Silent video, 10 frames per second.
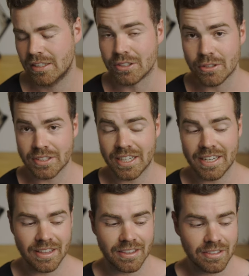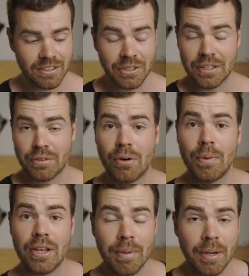That's not saying you need to throw
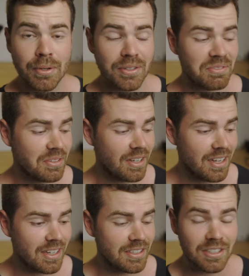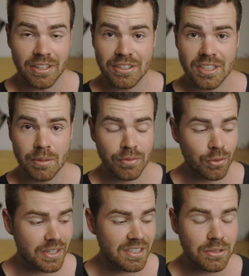away your MacBook. Uh, to learn Cinema
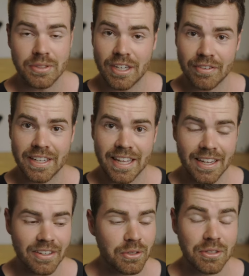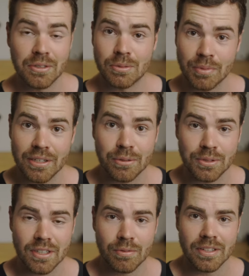4D, you definitely can. You can do some really cool
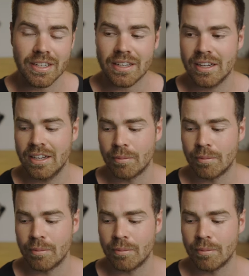stuff with it.